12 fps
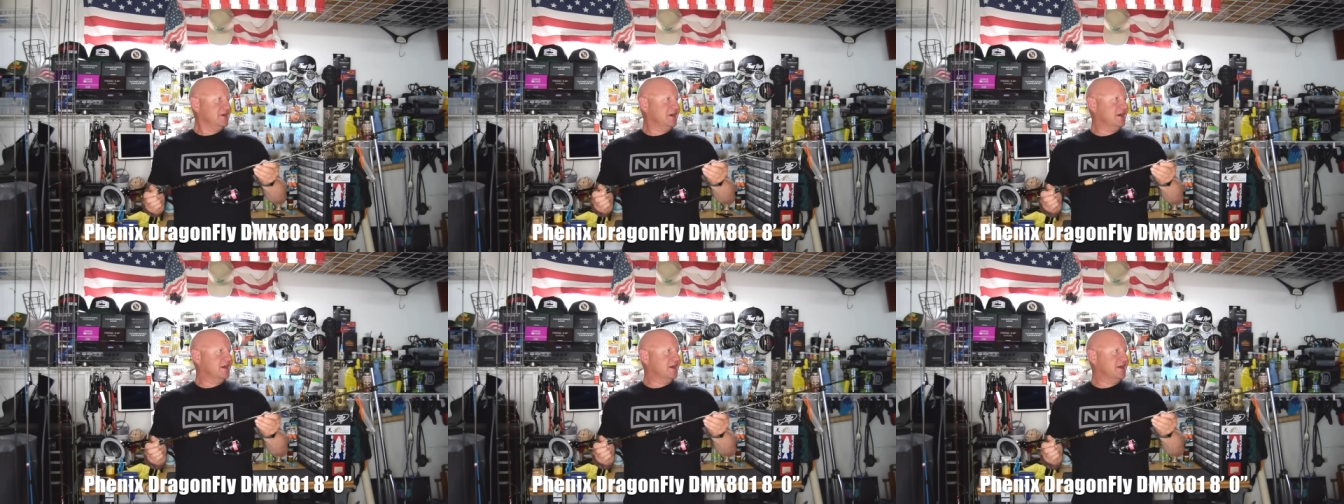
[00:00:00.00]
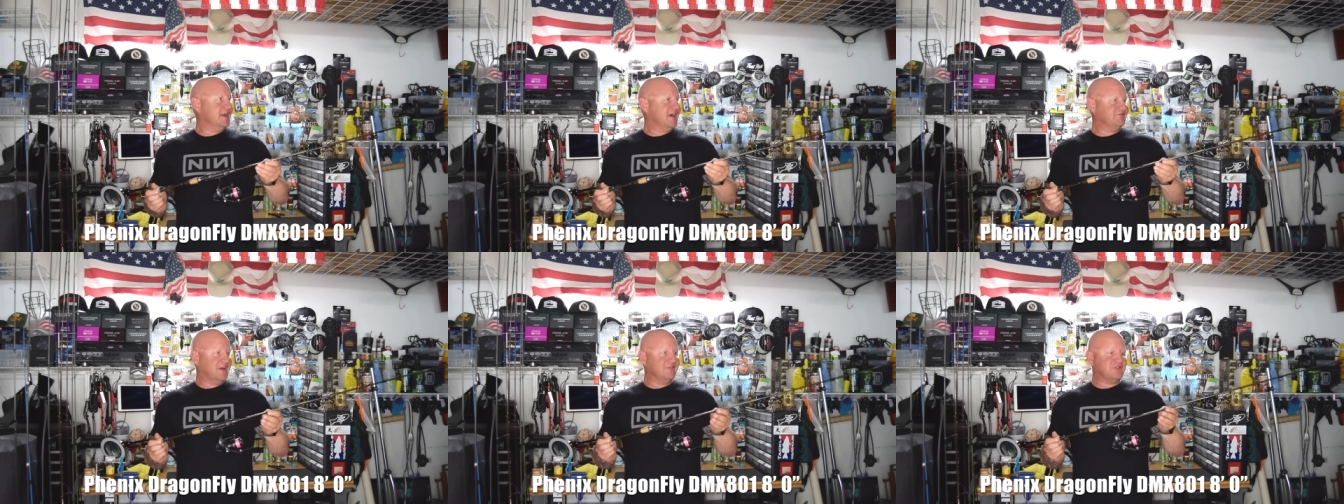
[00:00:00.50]
And
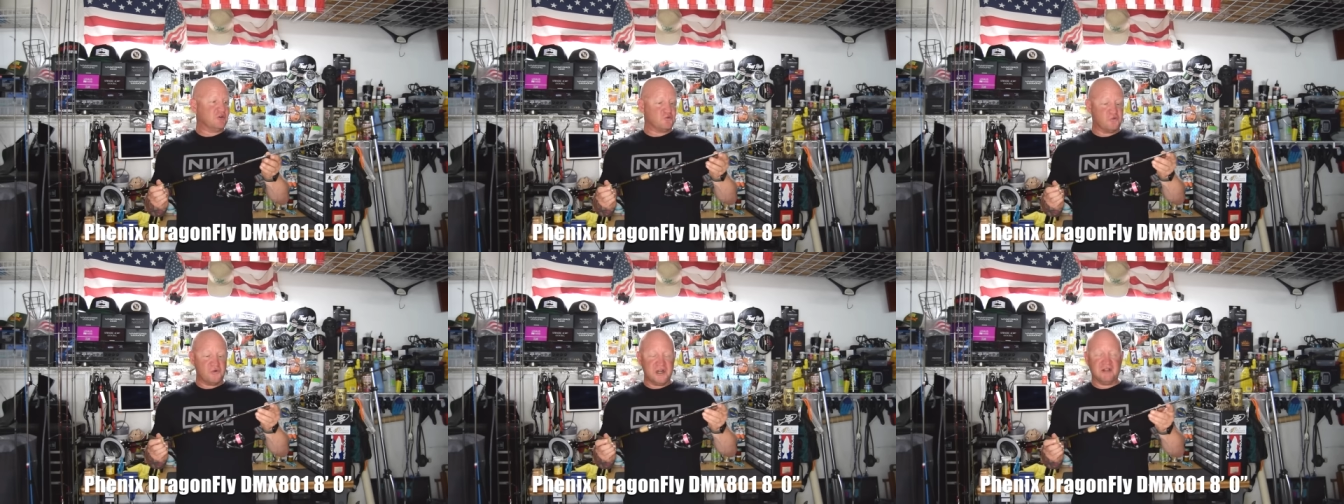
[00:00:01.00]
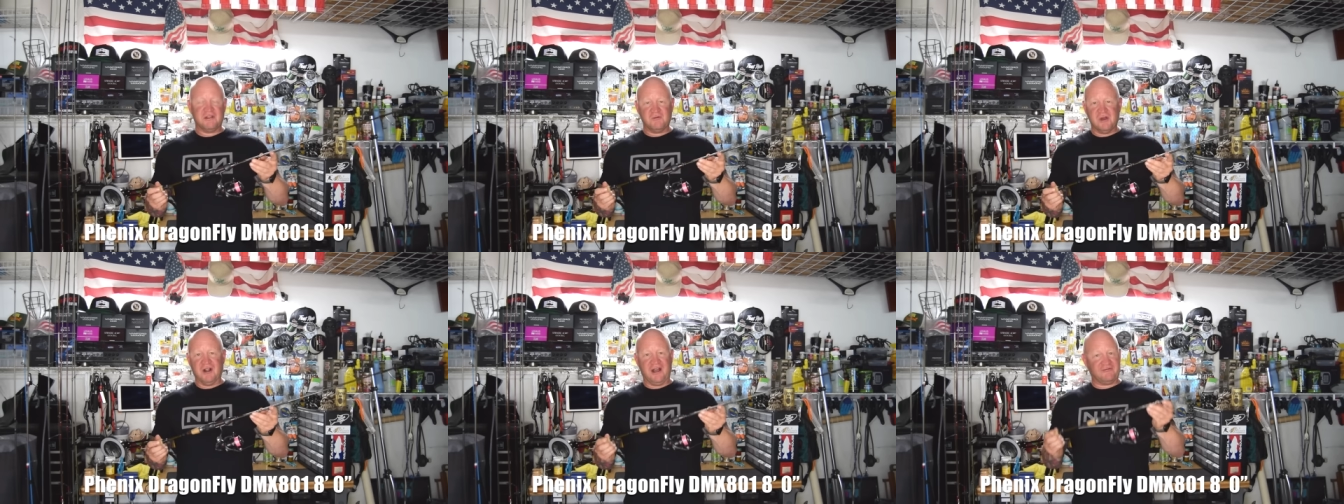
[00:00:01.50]
I've done really
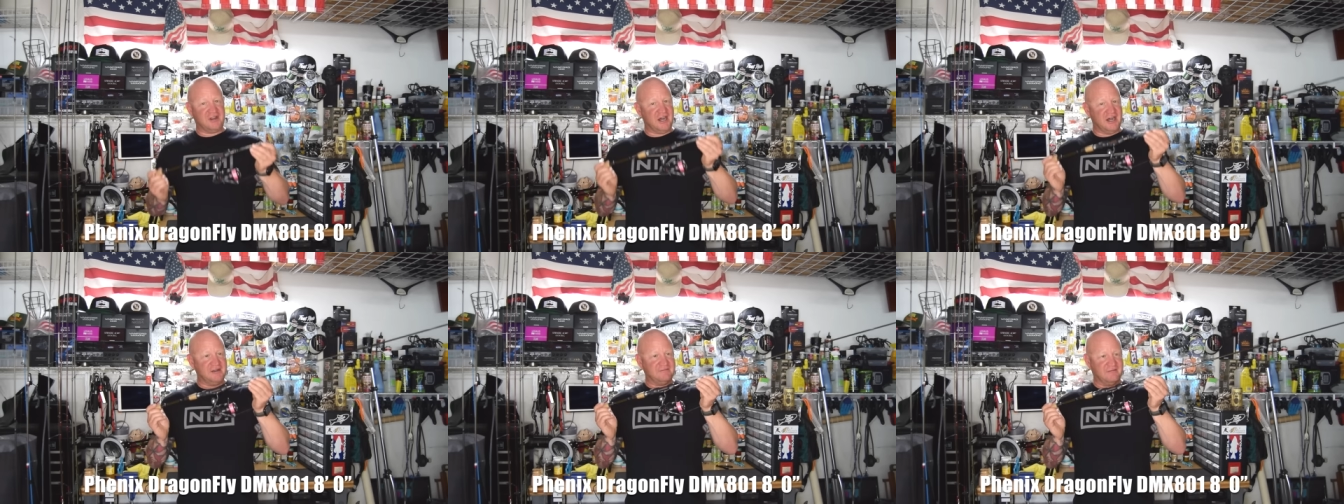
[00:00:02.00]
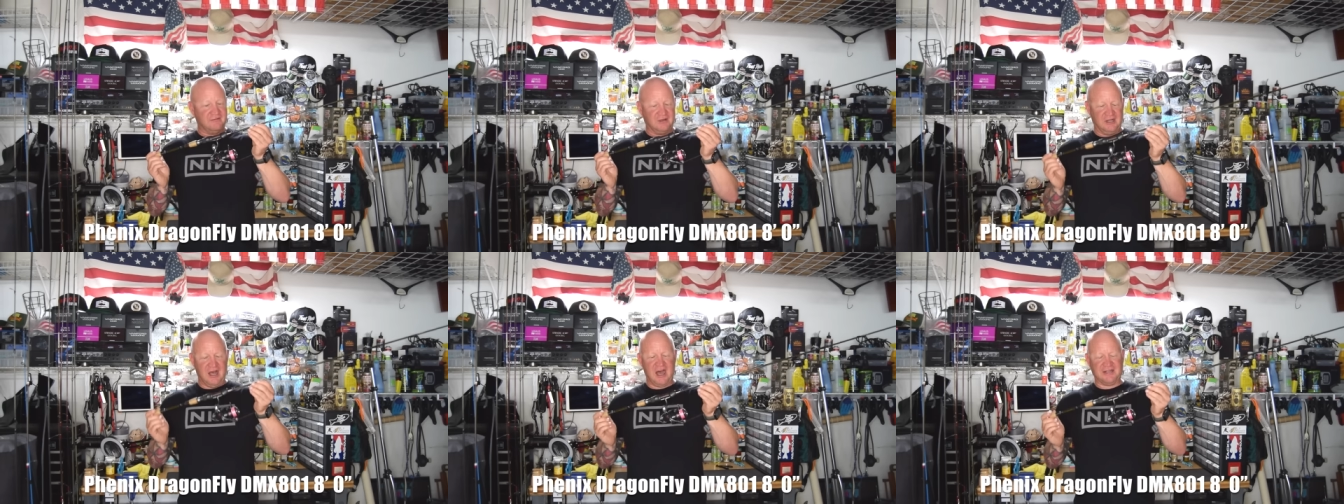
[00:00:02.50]
well. I've caught
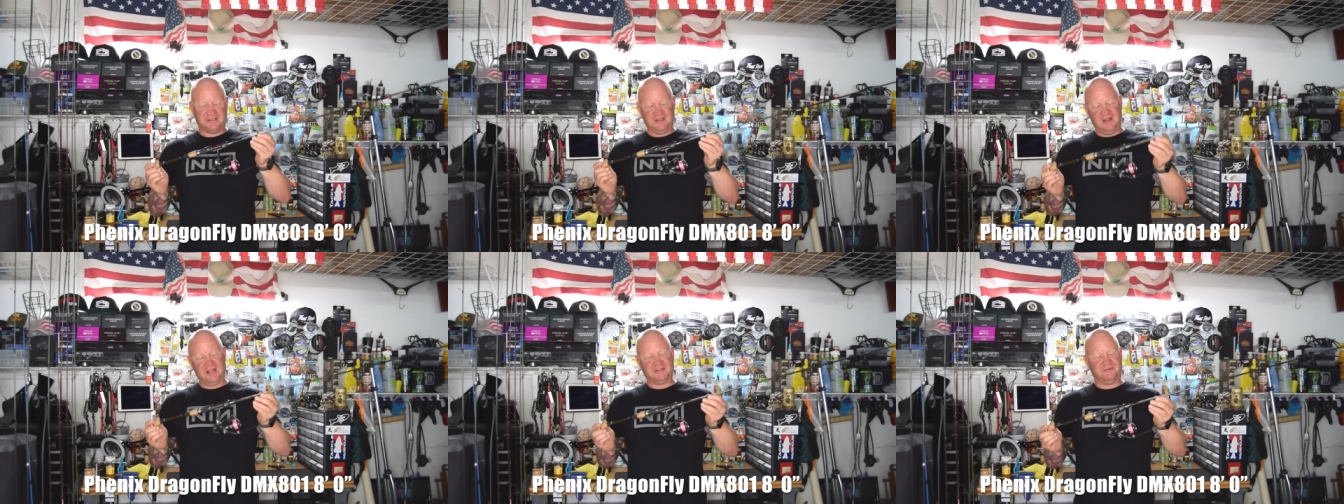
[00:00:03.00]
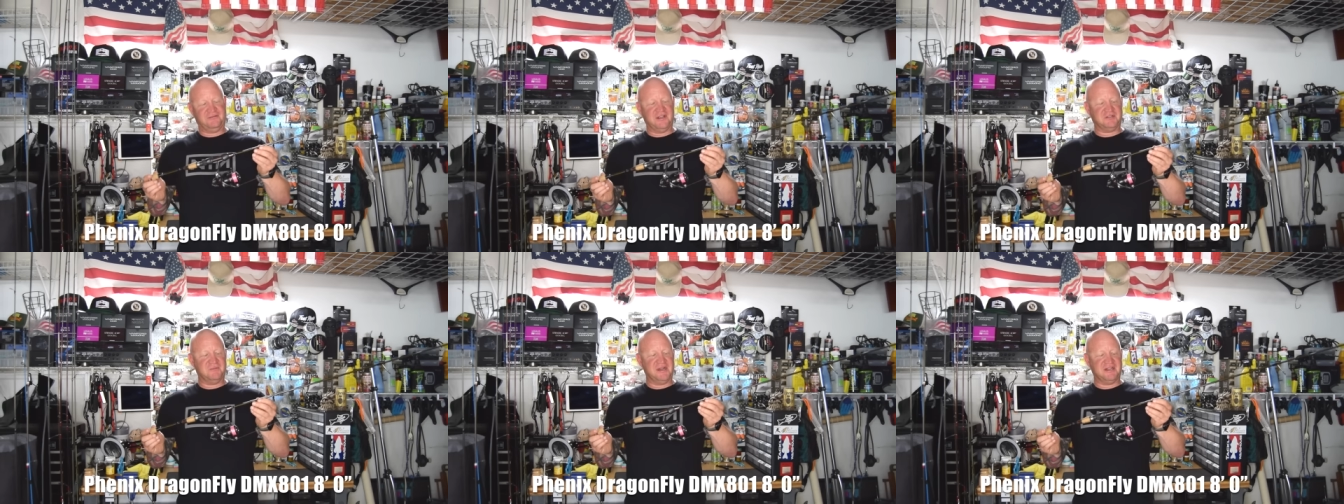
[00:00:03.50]
lots and lots of
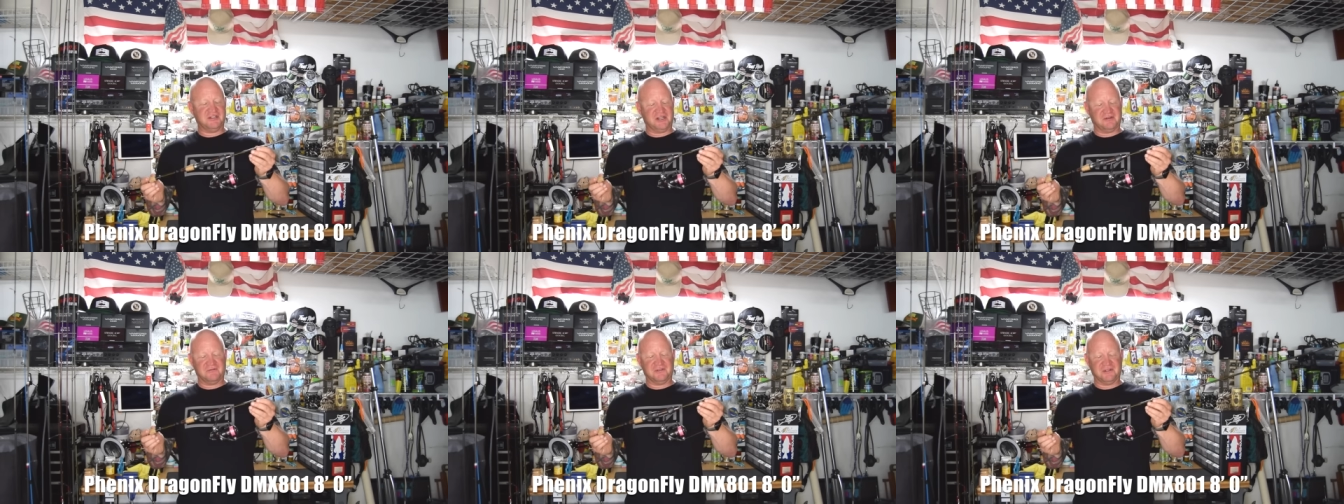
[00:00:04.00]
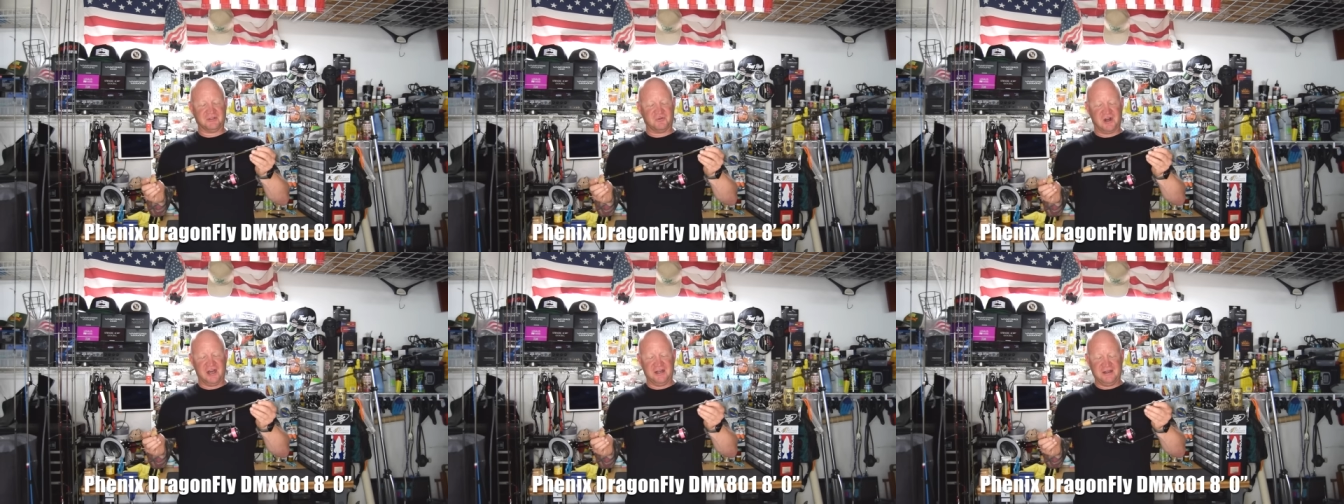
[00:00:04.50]
fish mini jigging with this
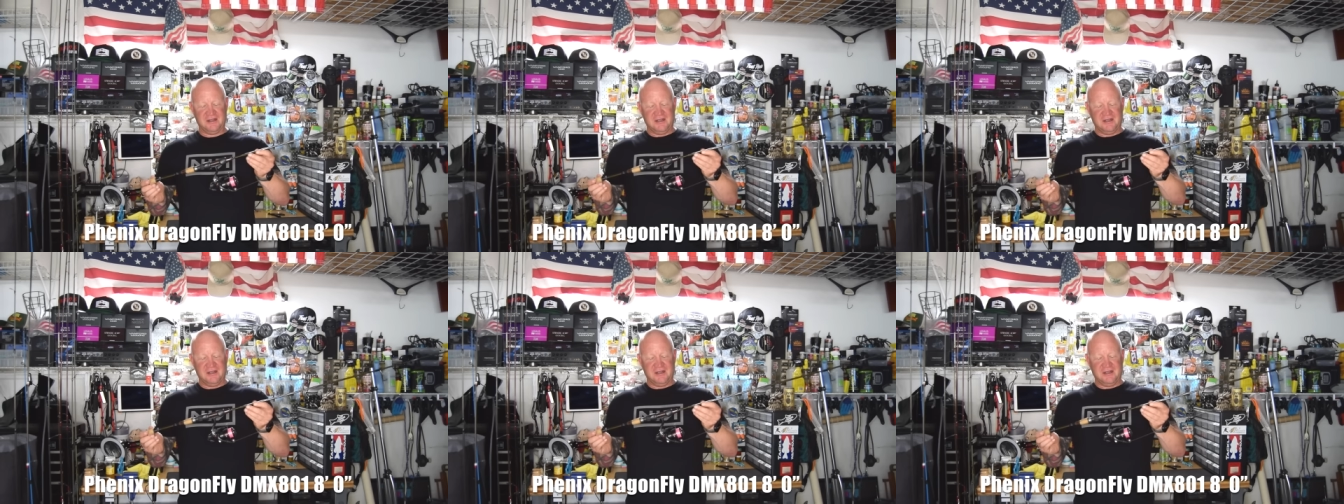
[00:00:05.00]
rod.